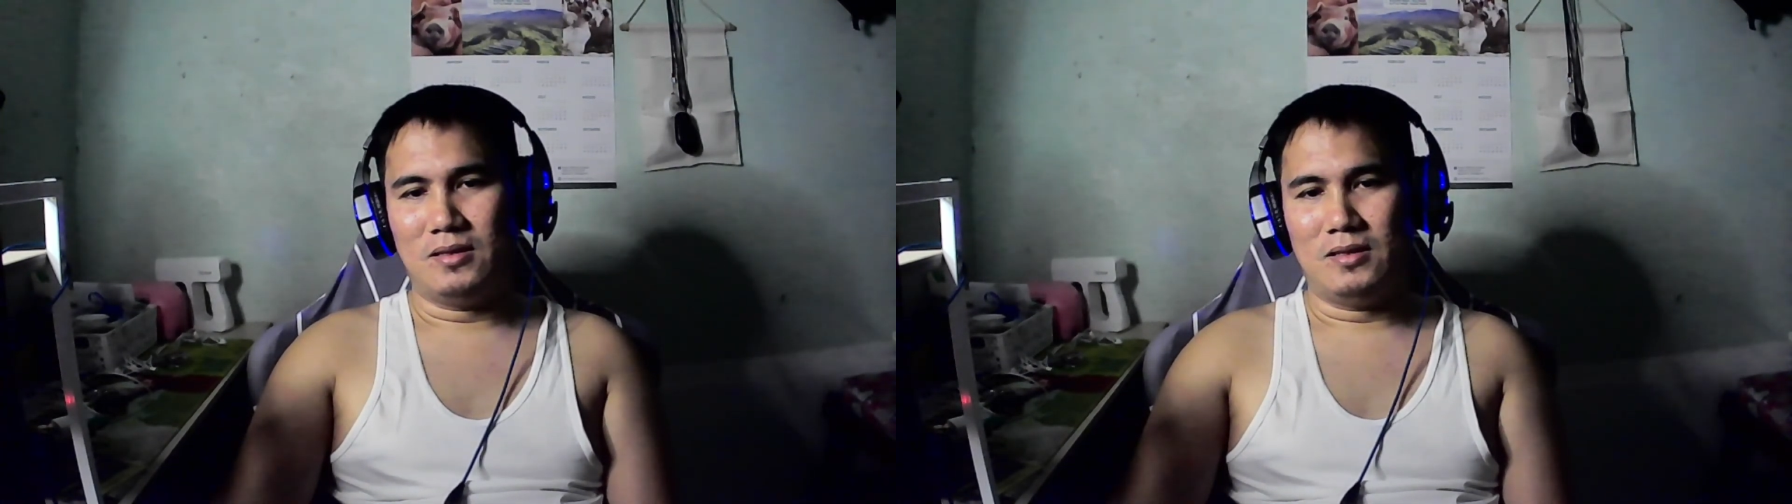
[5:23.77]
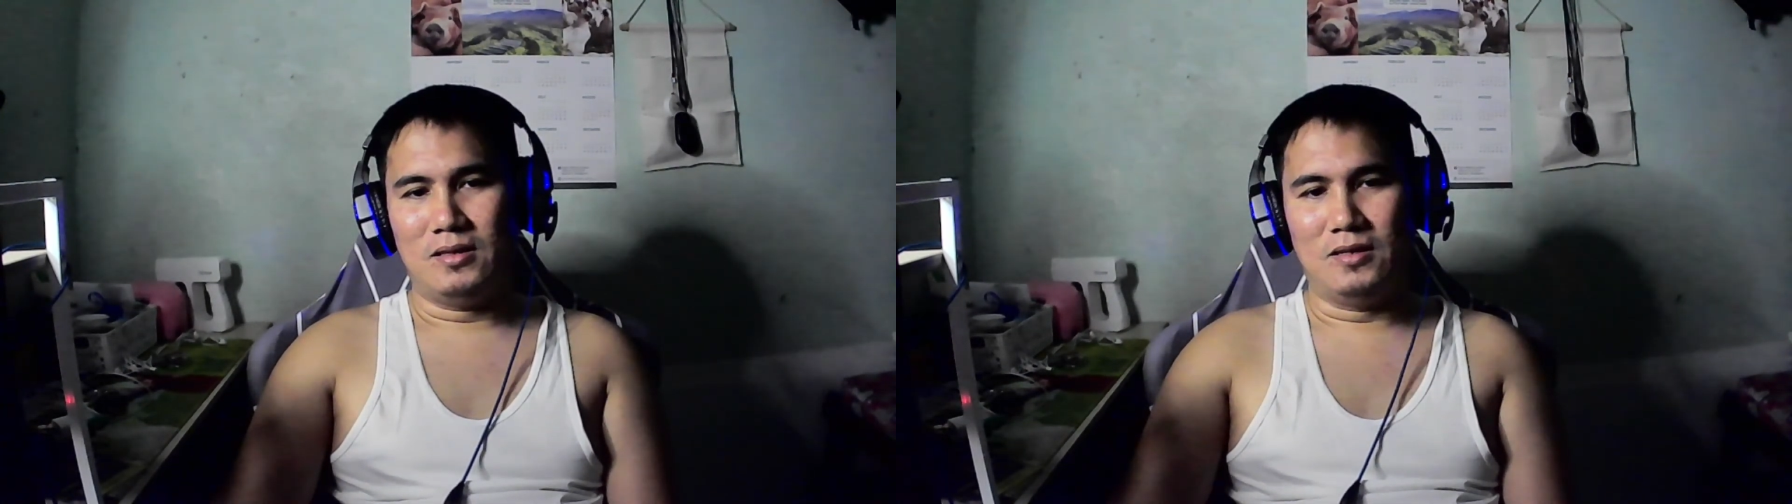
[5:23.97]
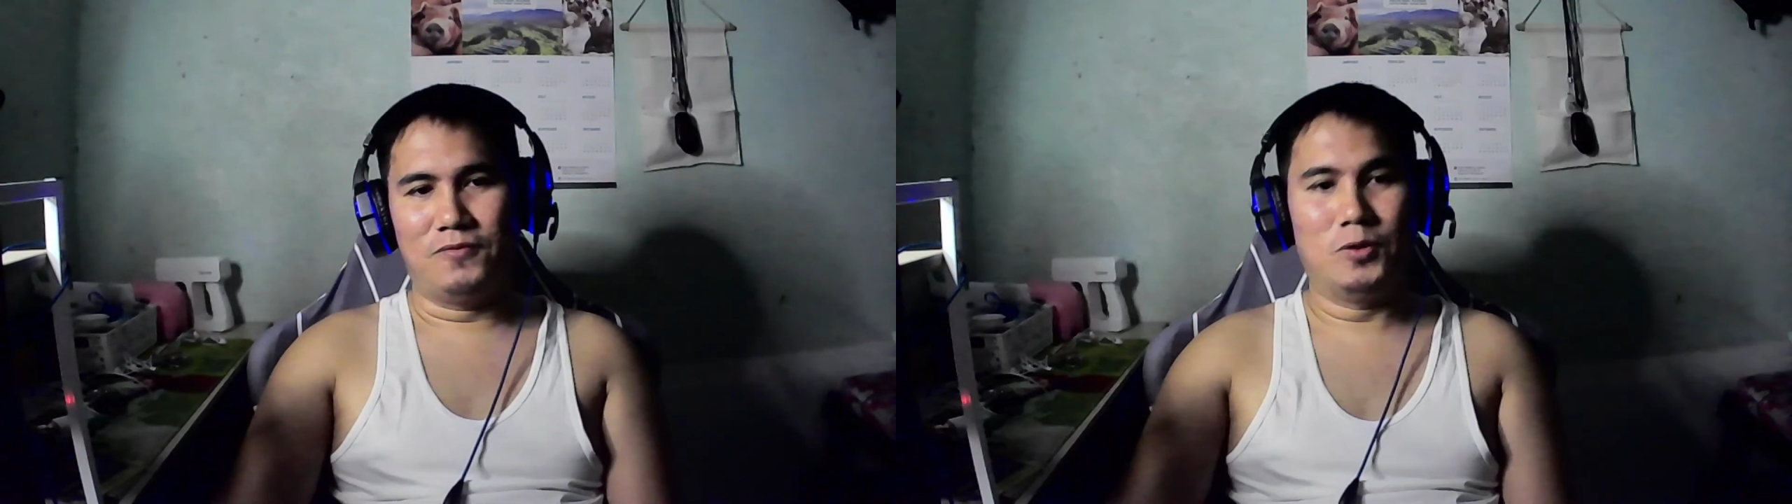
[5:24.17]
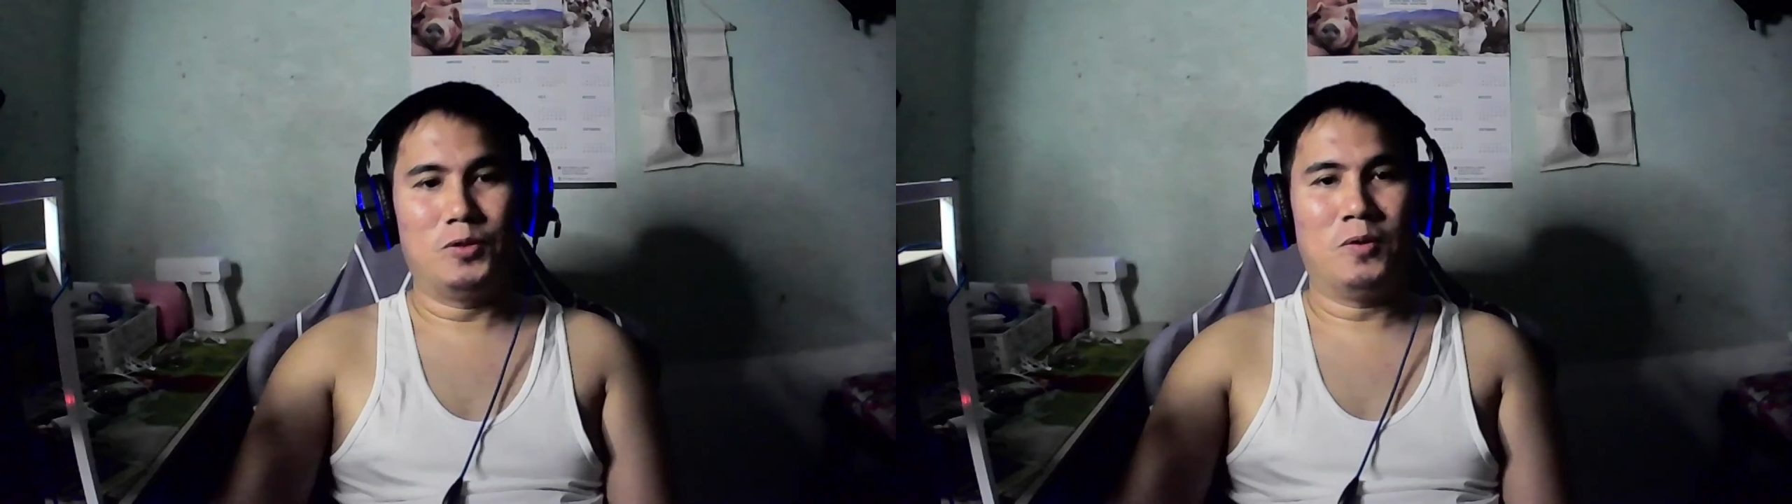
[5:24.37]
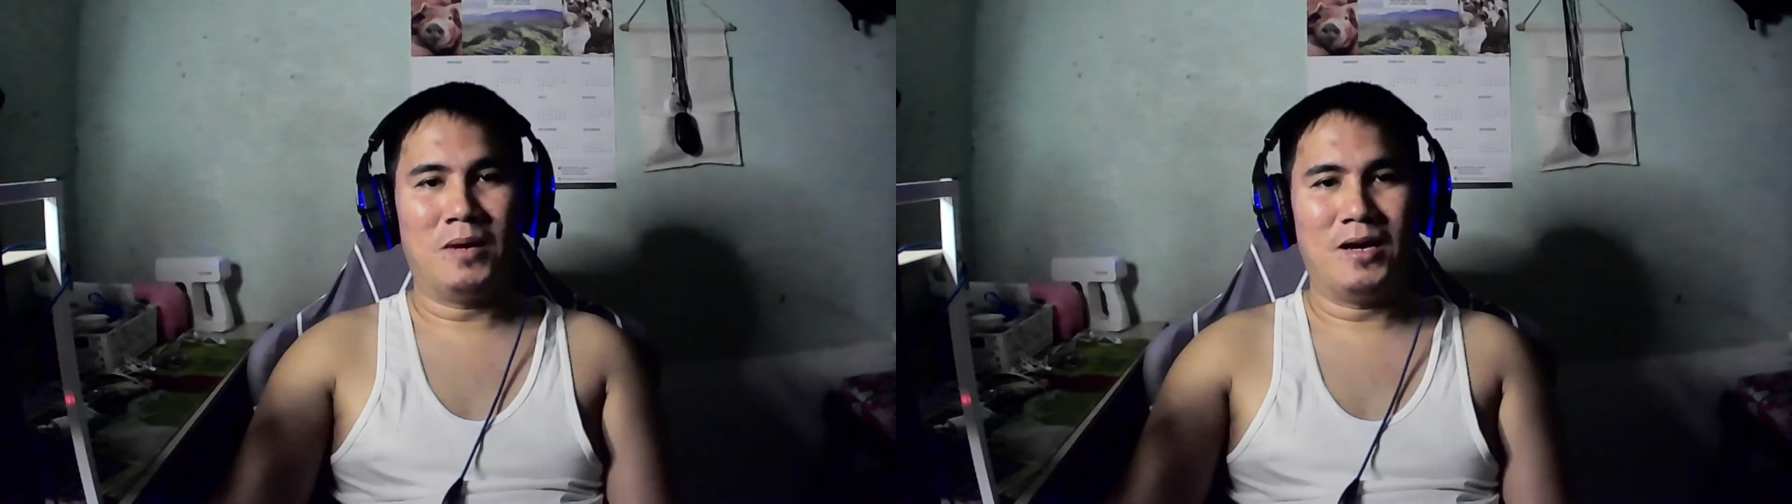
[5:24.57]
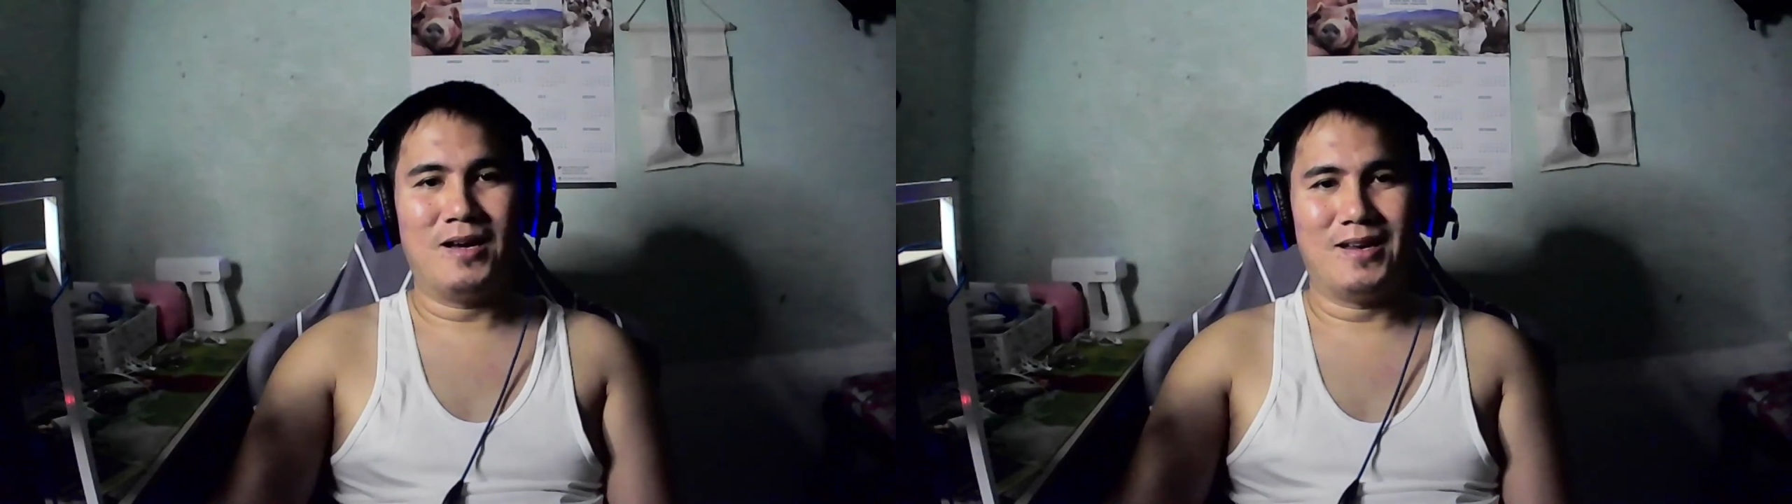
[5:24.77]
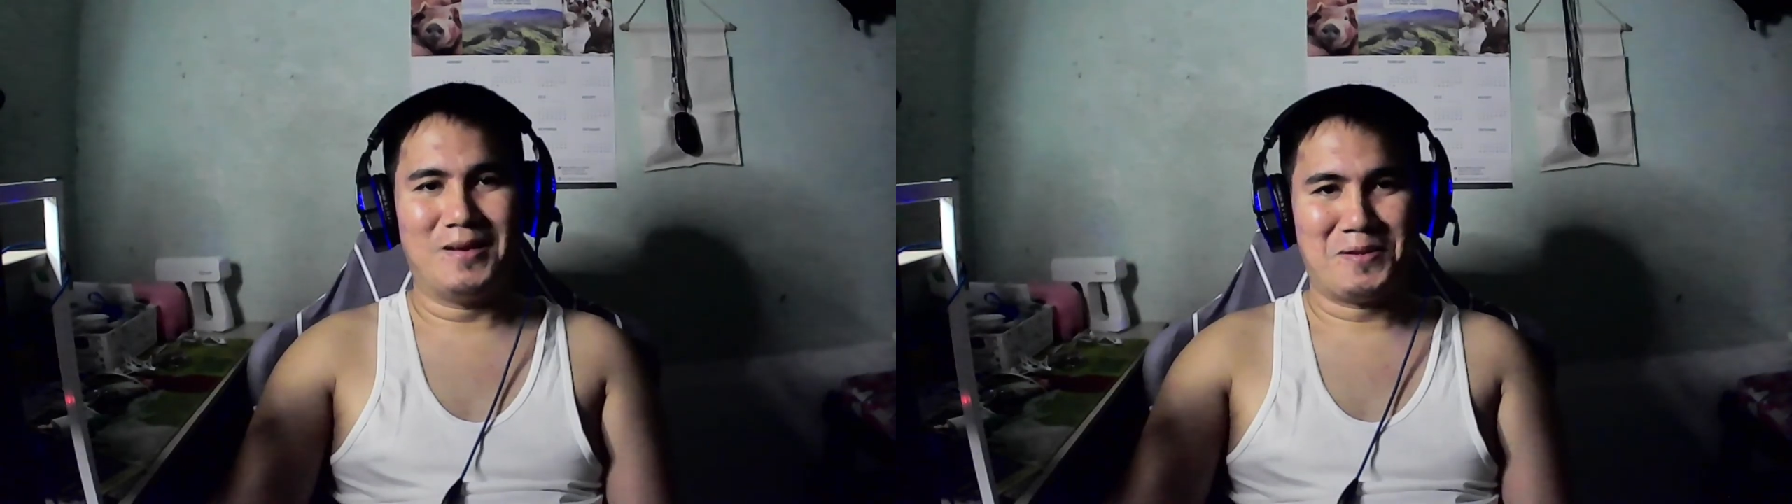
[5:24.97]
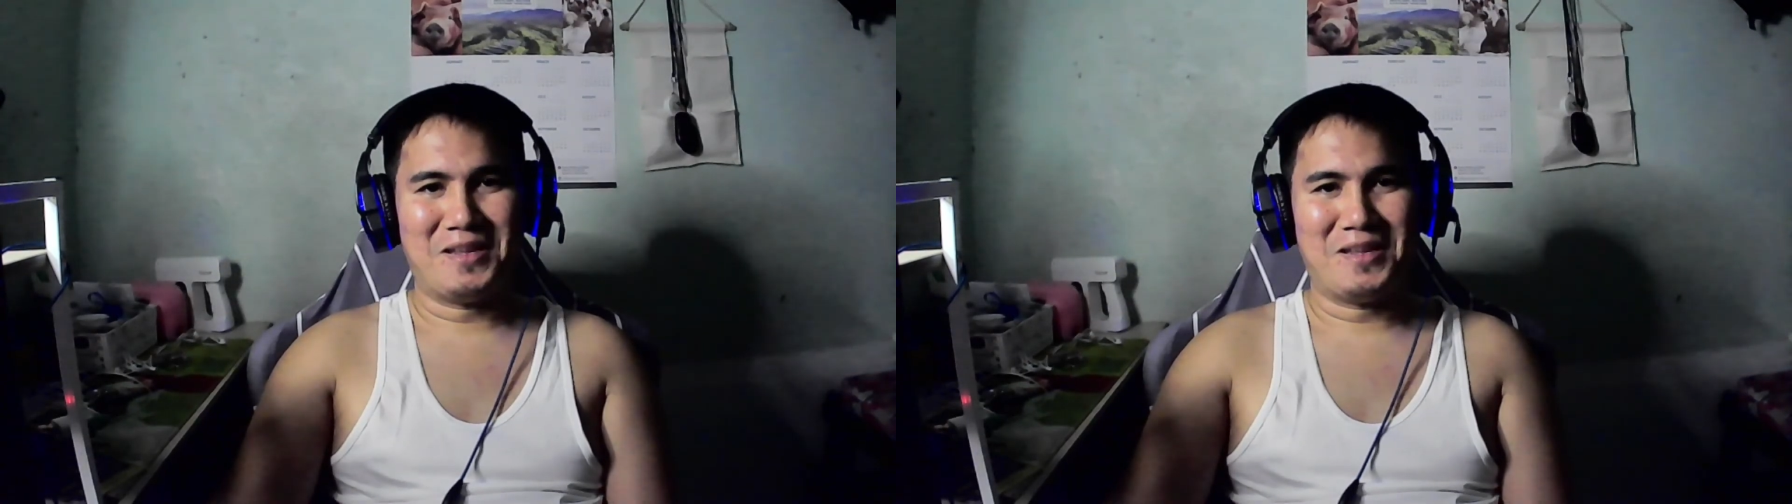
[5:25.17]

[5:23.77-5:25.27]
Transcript: if you don't mind,